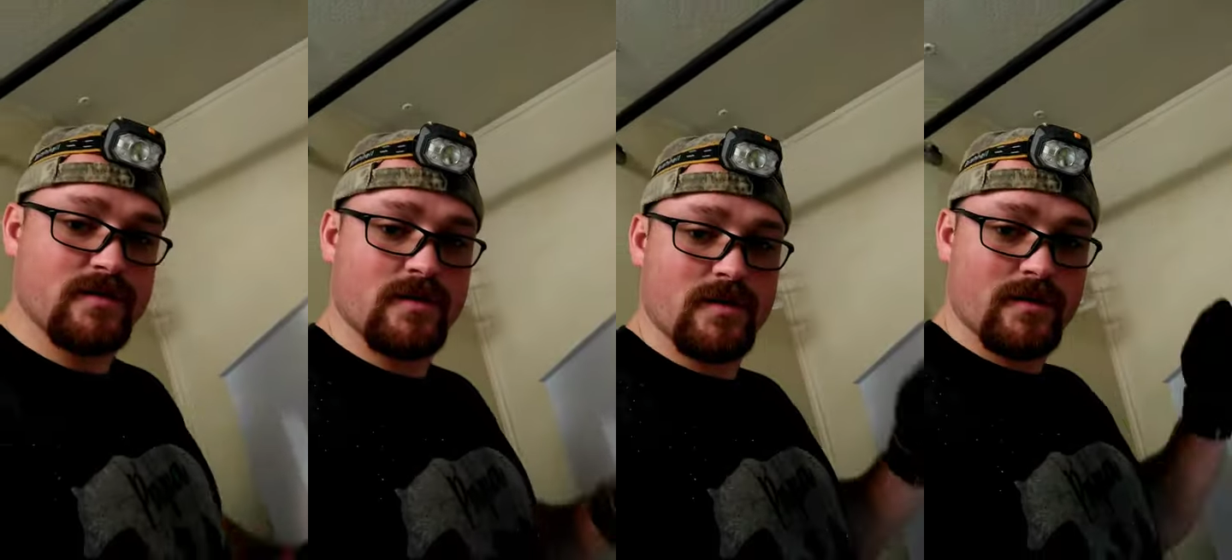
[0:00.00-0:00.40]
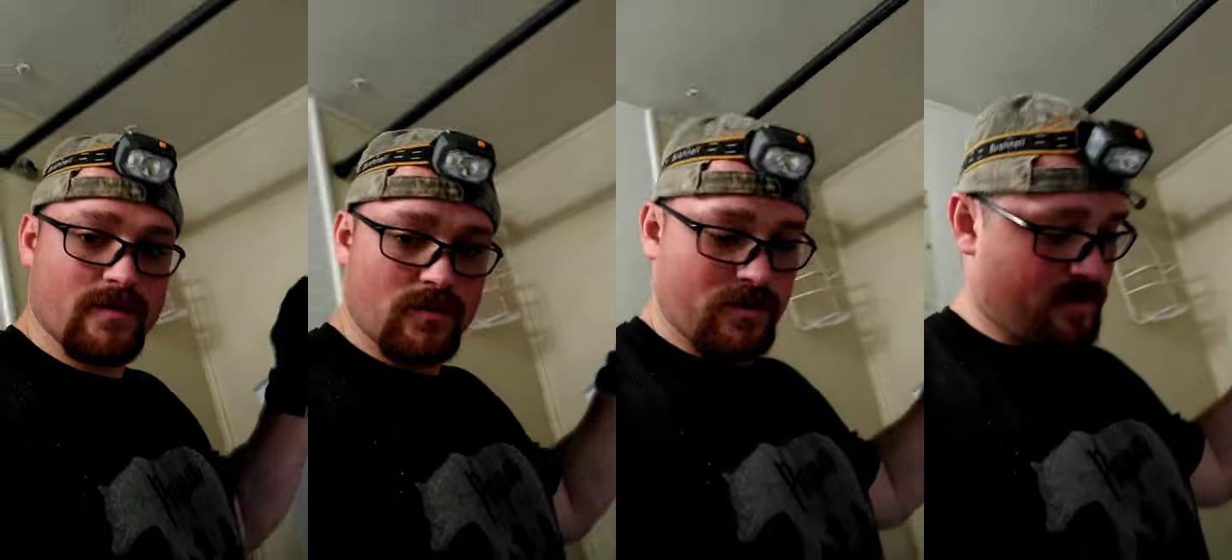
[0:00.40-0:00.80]
or
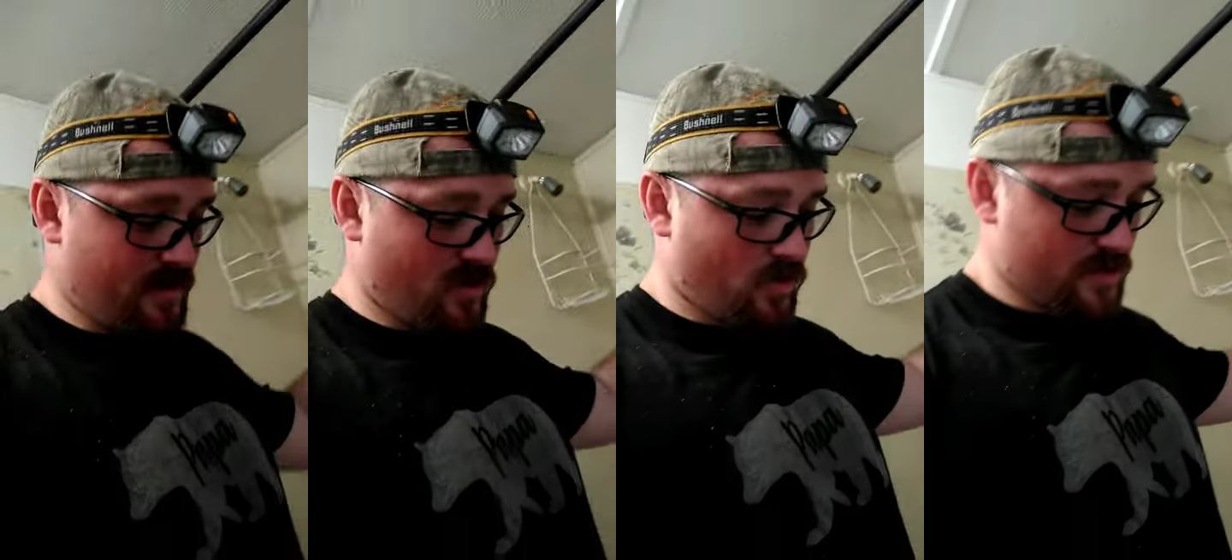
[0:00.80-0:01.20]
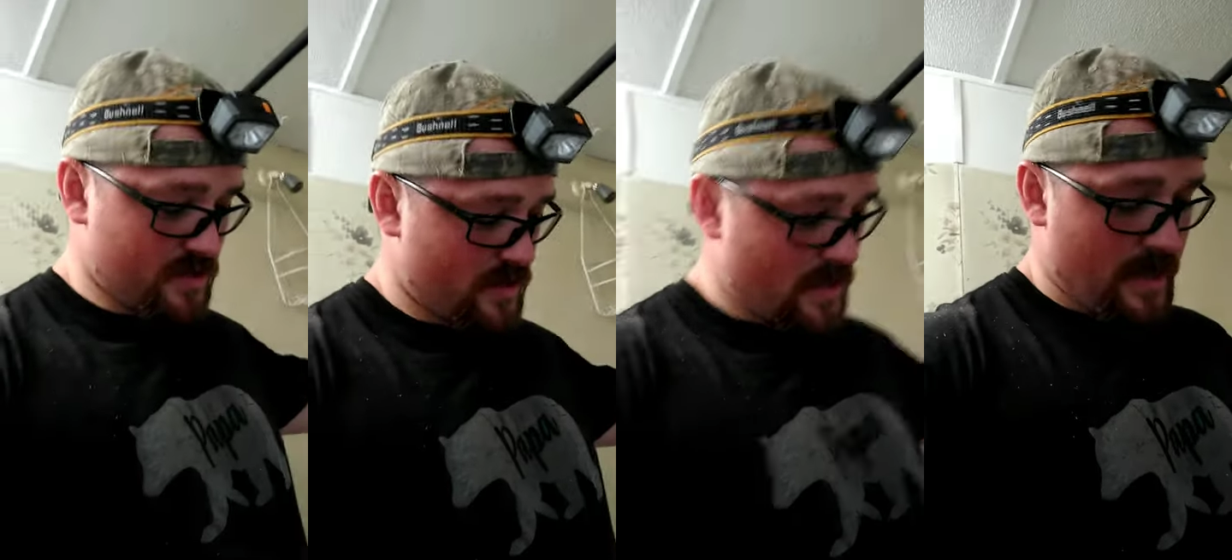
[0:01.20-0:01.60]
or
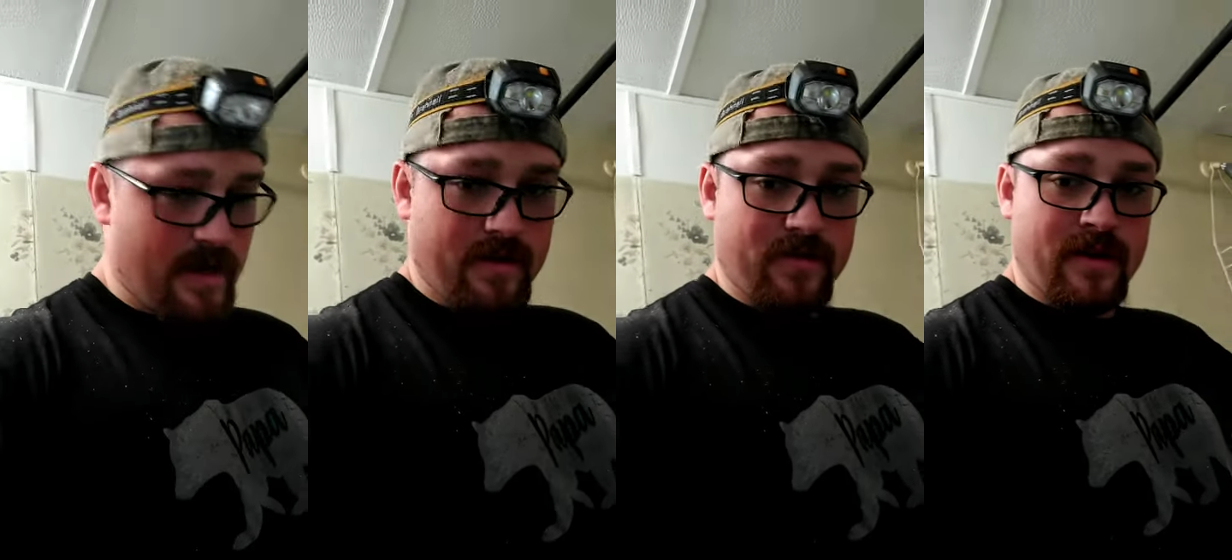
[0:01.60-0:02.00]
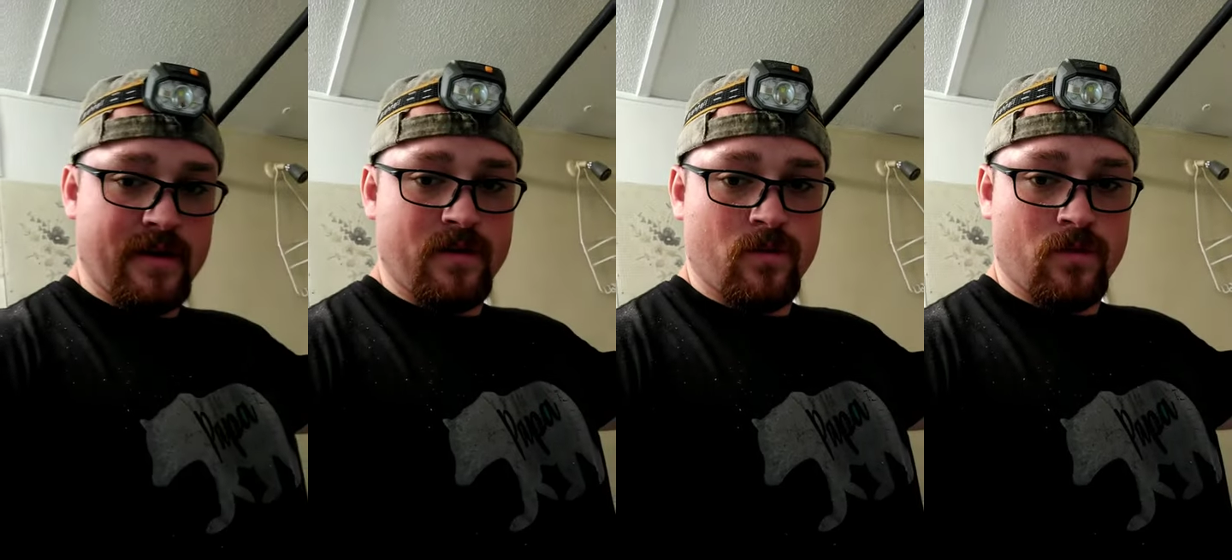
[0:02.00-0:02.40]
adults, that
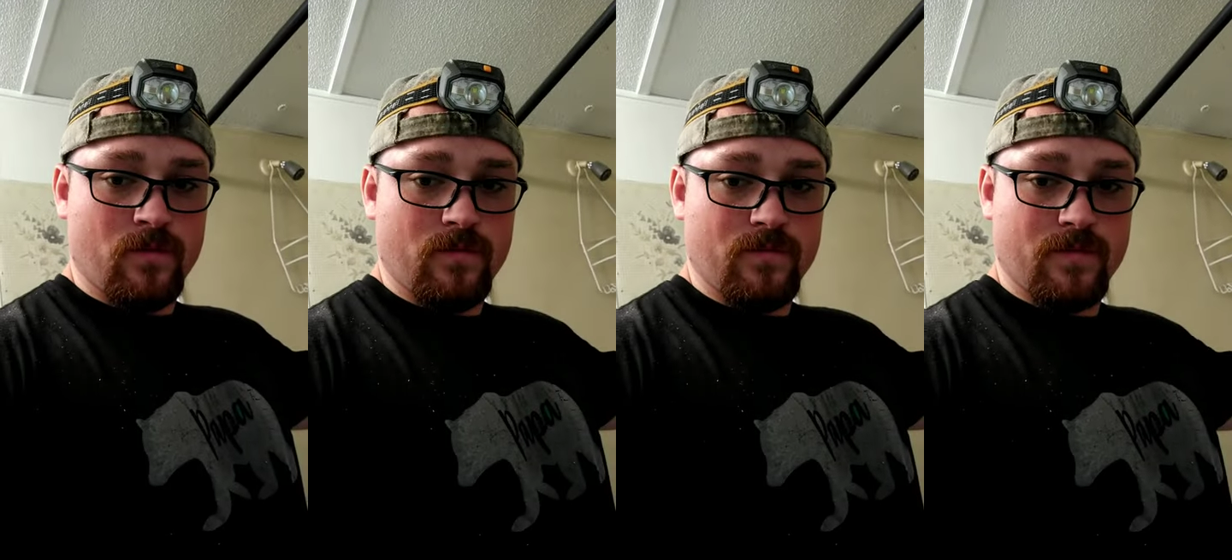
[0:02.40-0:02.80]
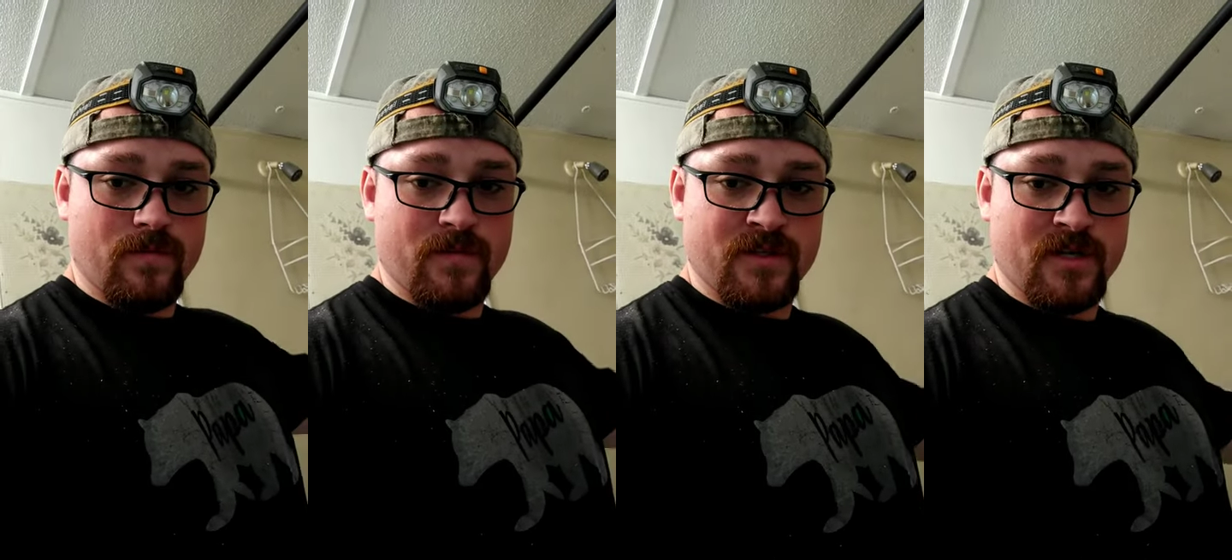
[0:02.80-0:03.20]
it'll
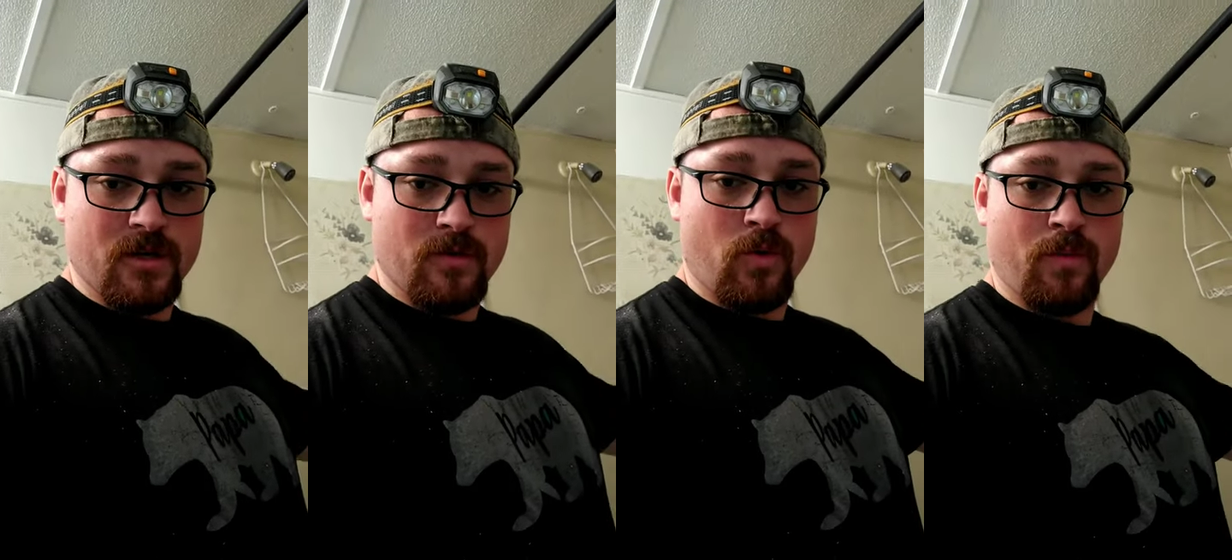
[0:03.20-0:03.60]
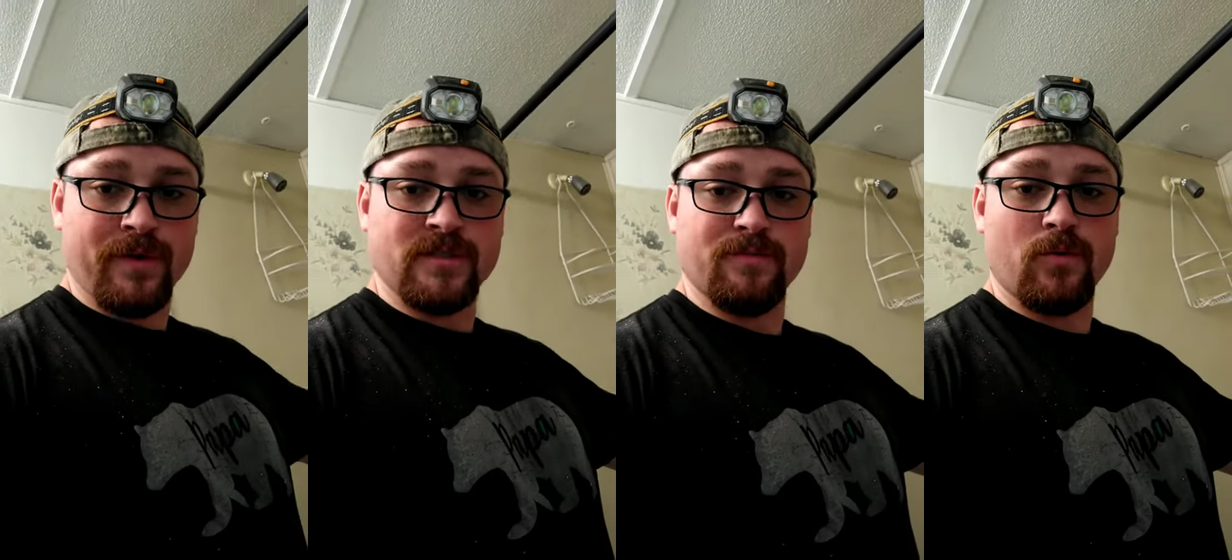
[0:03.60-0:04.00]
the tub won't
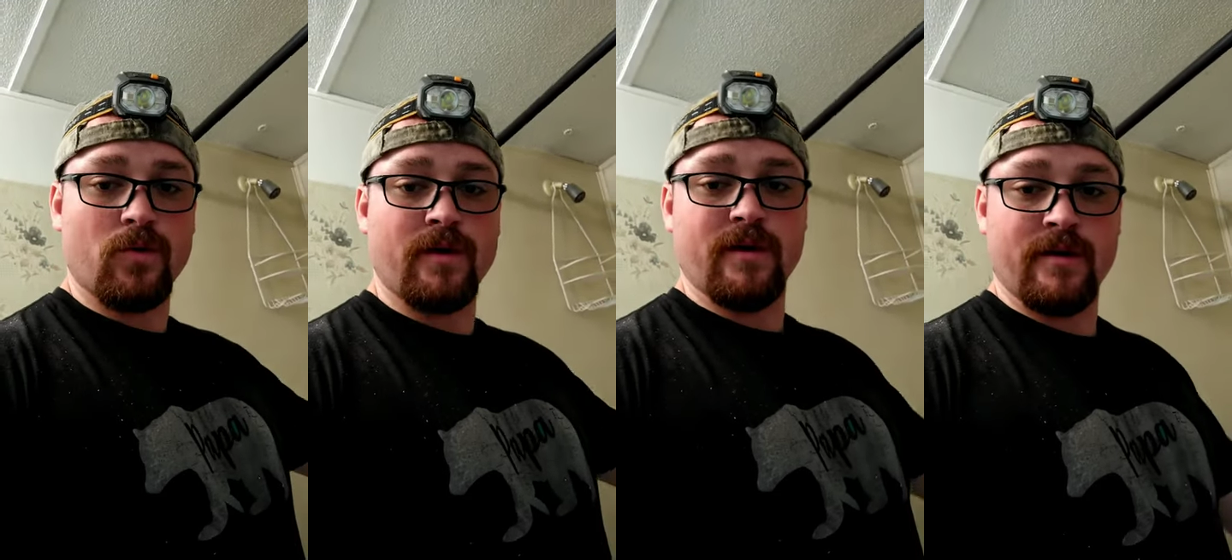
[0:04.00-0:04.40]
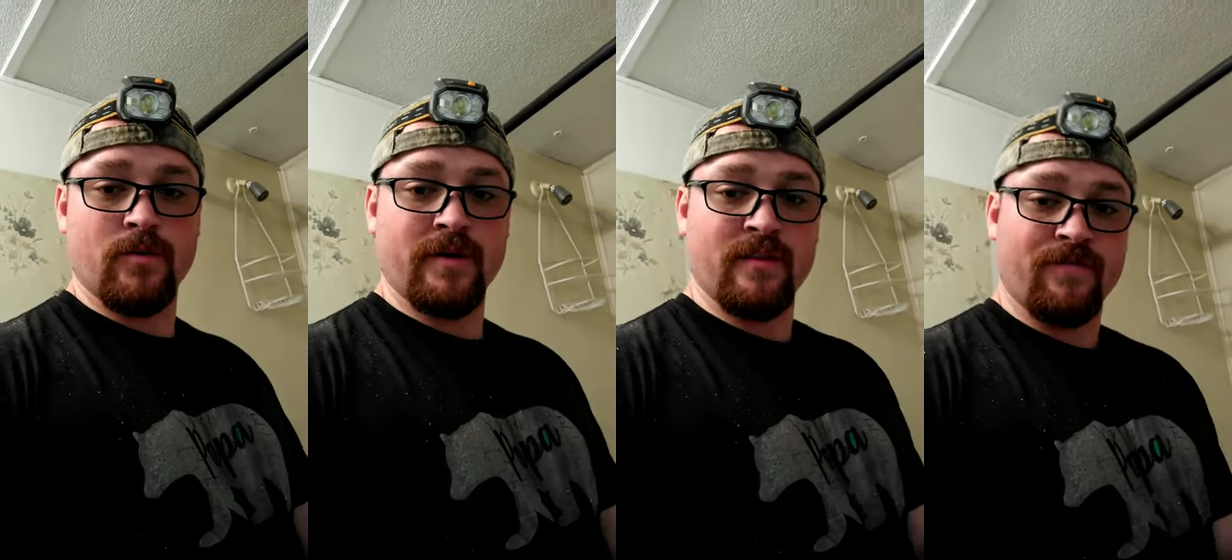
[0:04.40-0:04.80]
be supporting it, and it'll
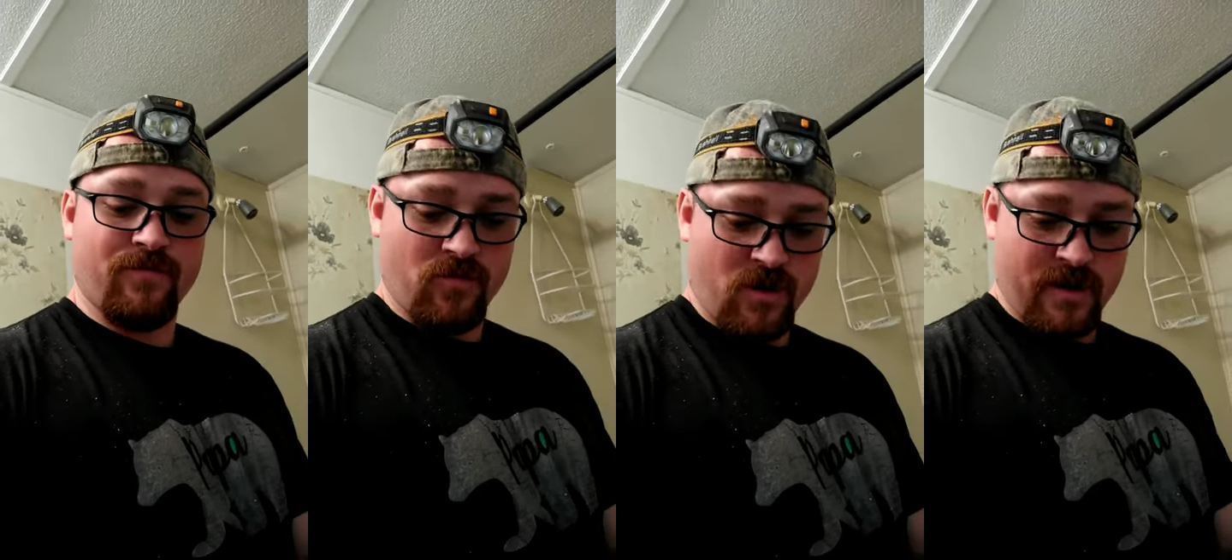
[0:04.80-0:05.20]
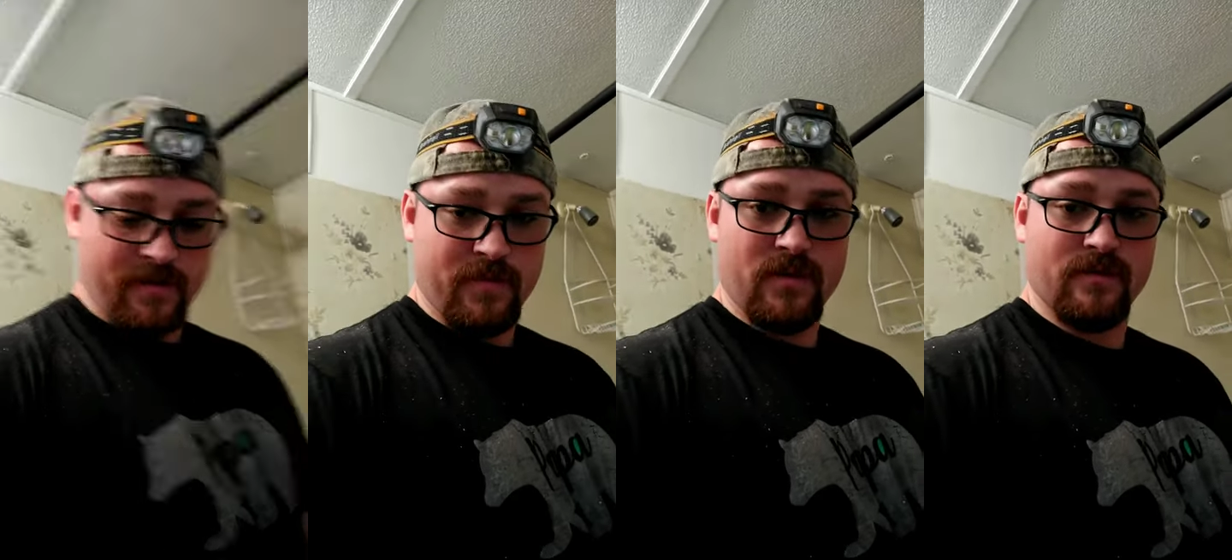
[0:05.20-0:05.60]
be the frame